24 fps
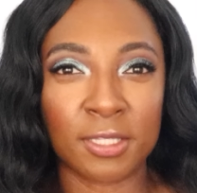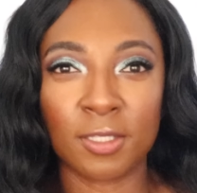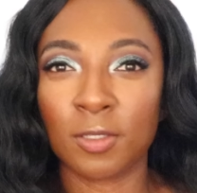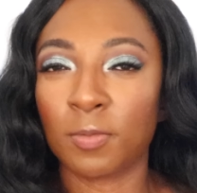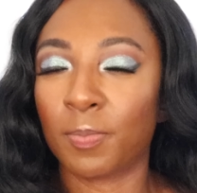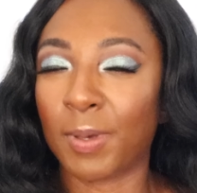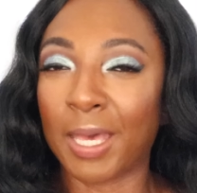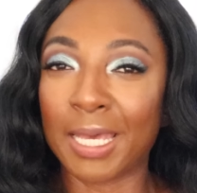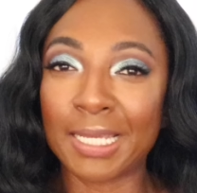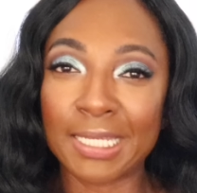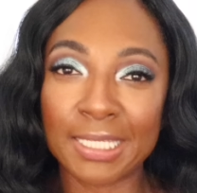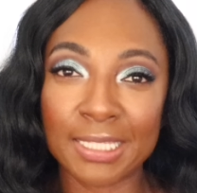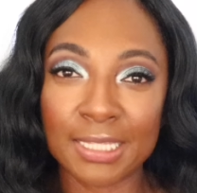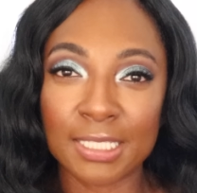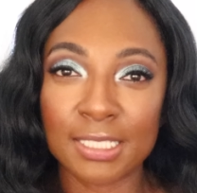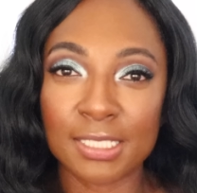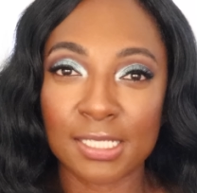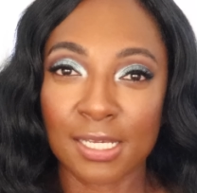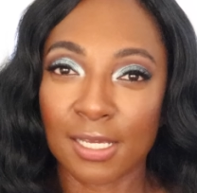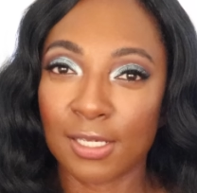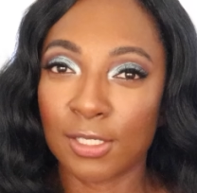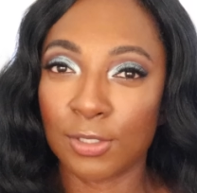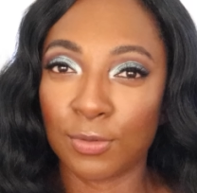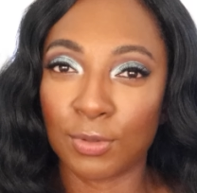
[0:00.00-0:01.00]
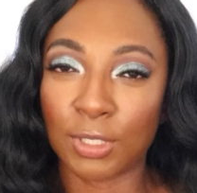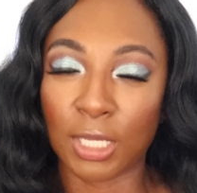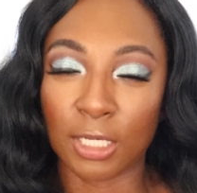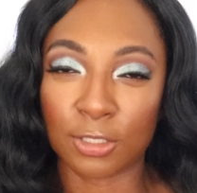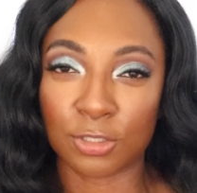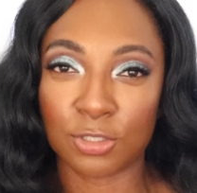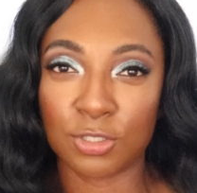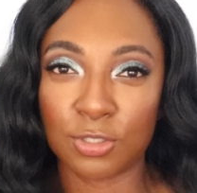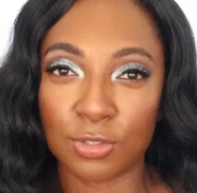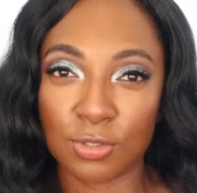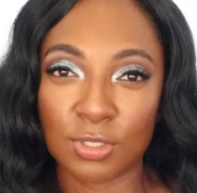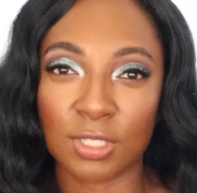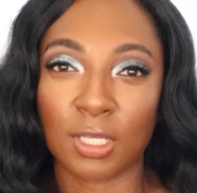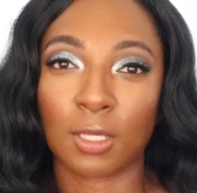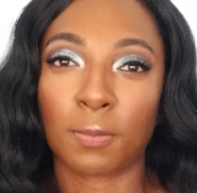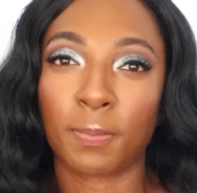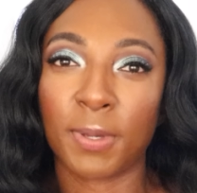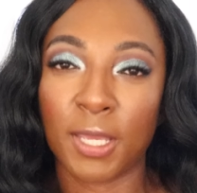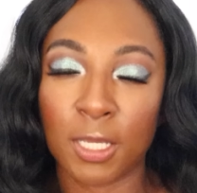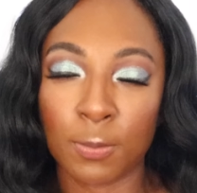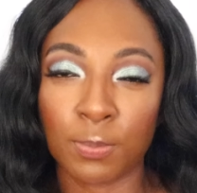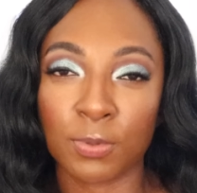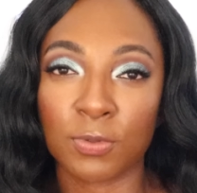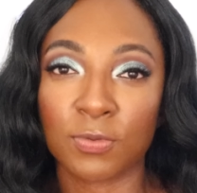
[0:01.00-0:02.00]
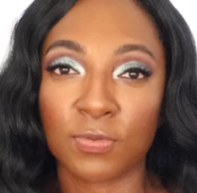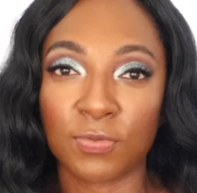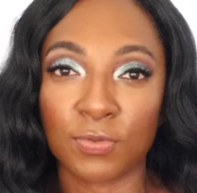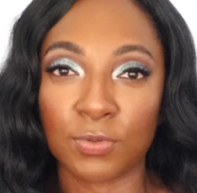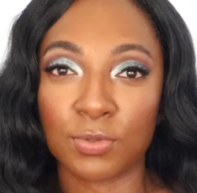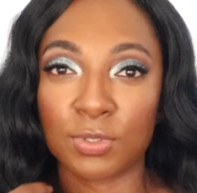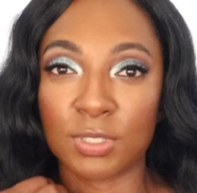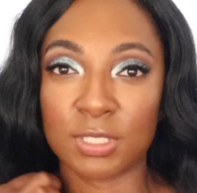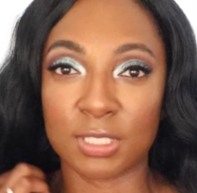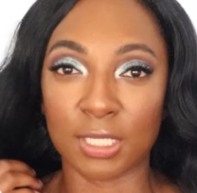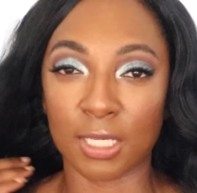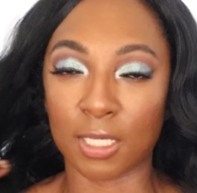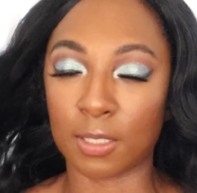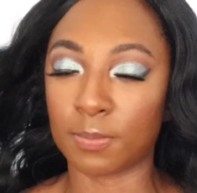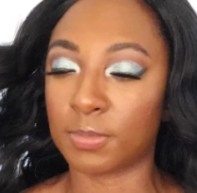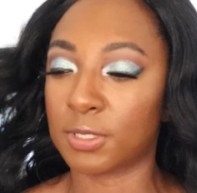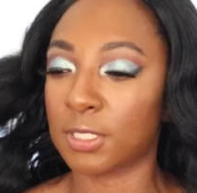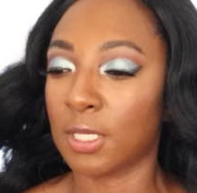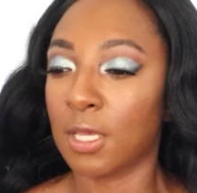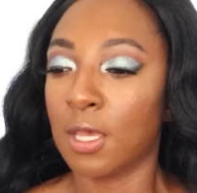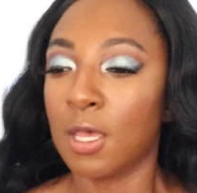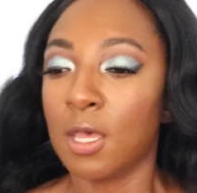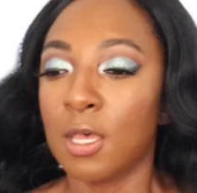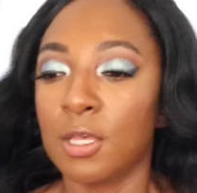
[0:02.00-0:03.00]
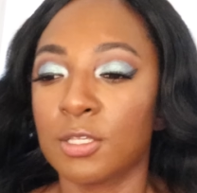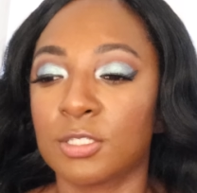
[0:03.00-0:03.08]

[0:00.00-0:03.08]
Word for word: I think back in the day you would actually use like paper food stamps.